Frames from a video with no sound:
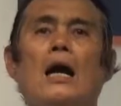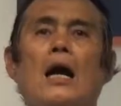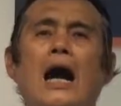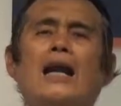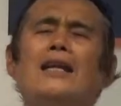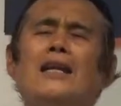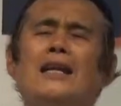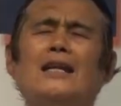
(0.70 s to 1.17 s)

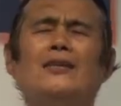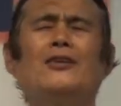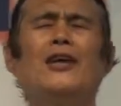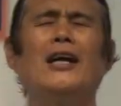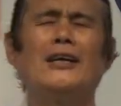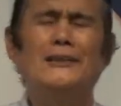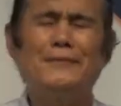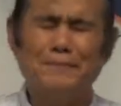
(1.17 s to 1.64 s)

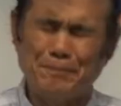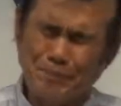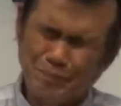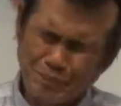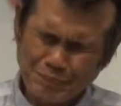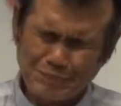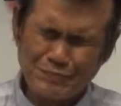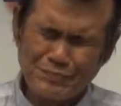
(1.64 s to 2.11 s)
Hallelujah.
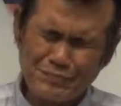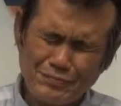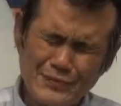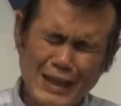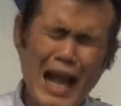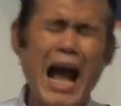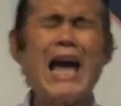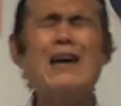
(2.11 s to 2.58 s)

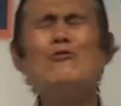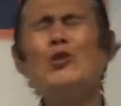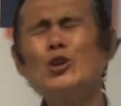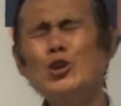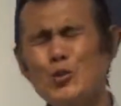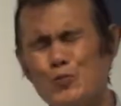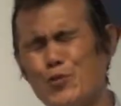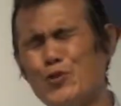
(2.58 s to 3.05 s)
I
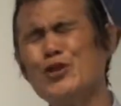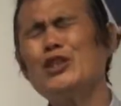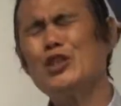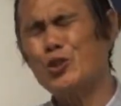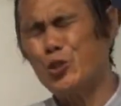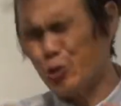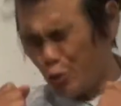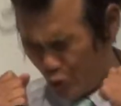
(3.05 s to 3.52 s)
want to
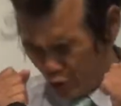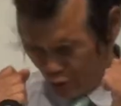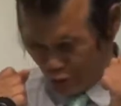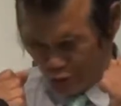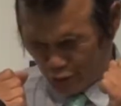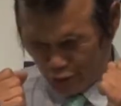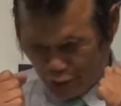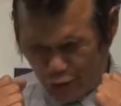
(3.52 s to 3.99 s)
preach
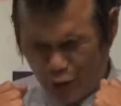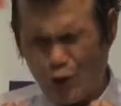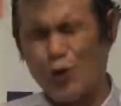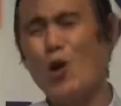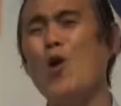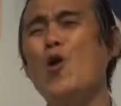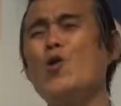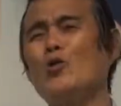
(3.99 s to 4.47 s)
to the
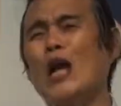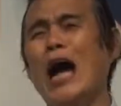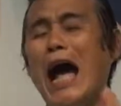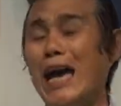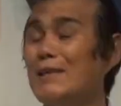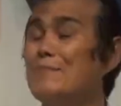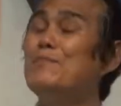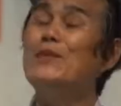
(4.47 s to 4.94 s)
Lord.
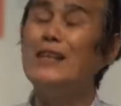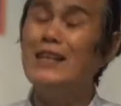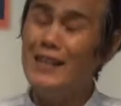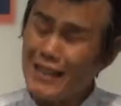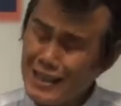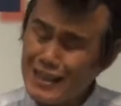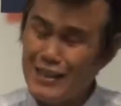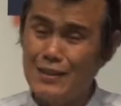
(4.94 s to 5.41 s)
I
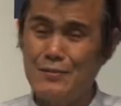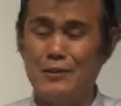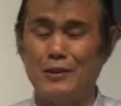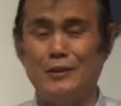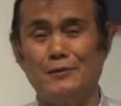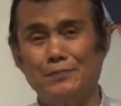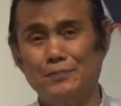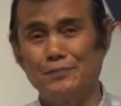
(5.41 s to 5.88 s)

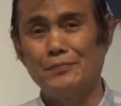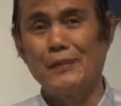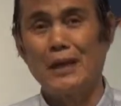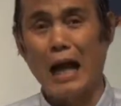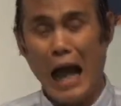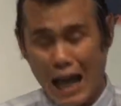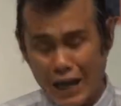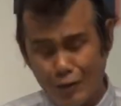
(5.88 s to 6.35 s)
believe.
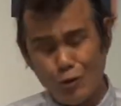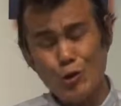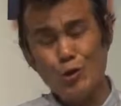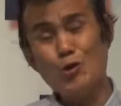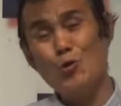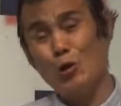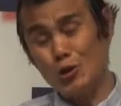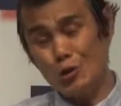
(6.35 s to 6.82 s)
I know
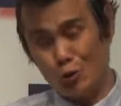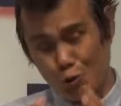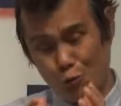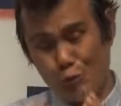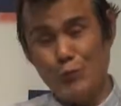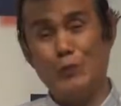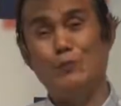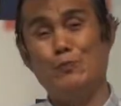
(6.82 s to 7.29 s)
you want
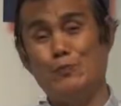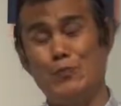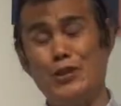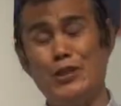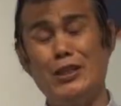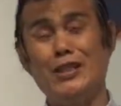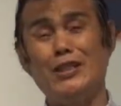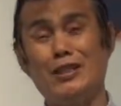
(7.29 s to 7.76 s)
to be,
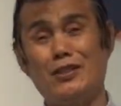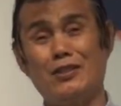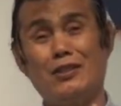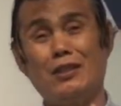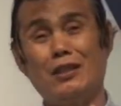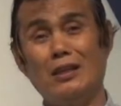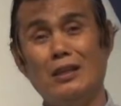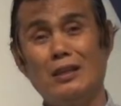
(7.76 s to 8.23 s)
please
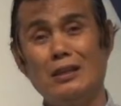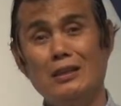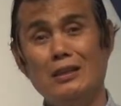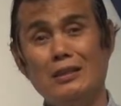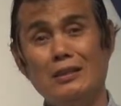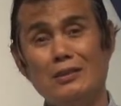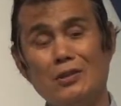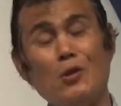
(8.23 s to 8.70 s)

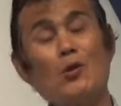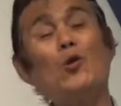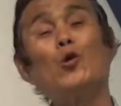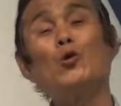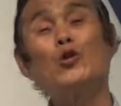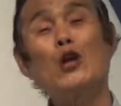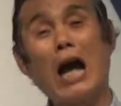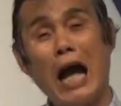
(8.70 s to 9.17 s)
the
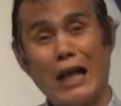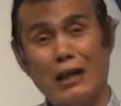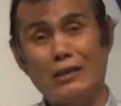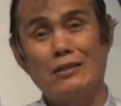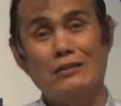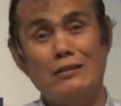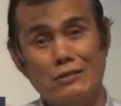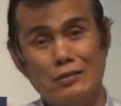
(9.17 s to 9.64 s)
Lord
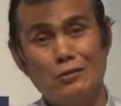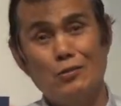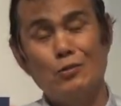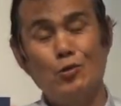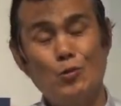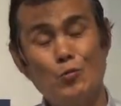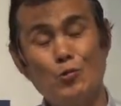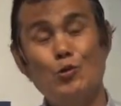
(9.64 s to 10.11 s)
God
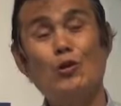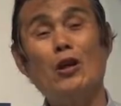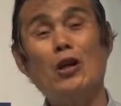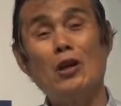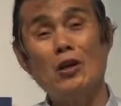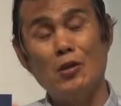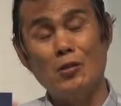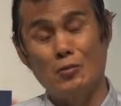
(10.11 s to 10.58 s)
whom you
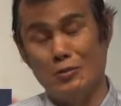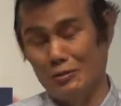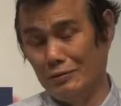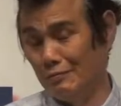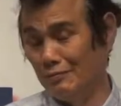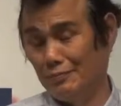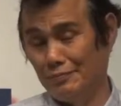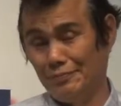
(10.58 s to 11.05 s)
love.
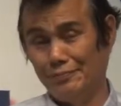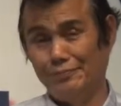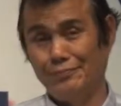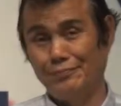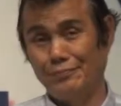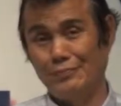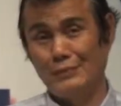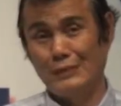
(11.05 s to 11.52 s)

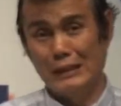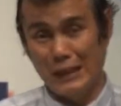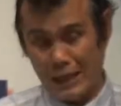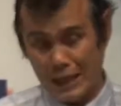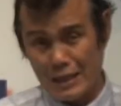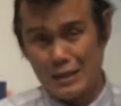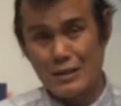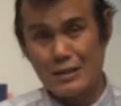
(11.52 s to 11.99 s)

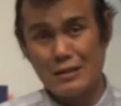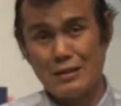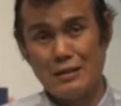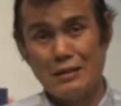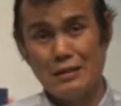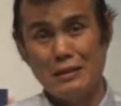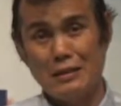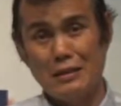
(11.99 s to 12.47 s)
Yes.
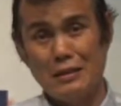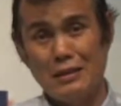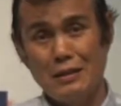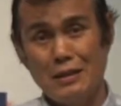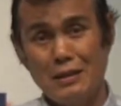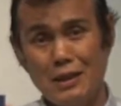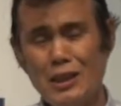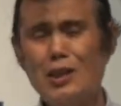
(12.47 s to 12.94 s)

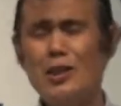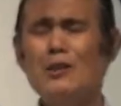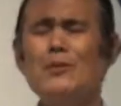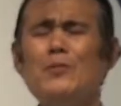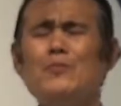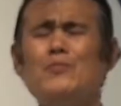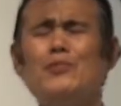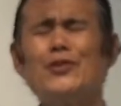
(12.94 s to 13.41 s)
He
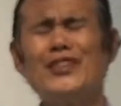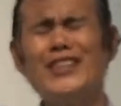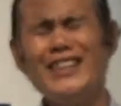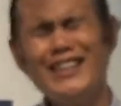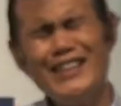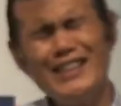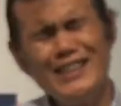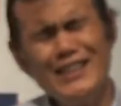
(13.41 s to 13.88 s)
will be
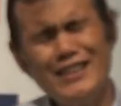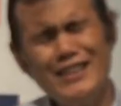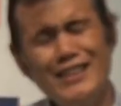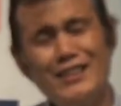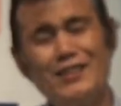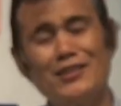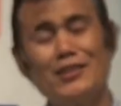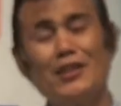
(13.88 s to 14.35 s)

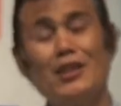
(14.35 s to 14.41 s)
pleased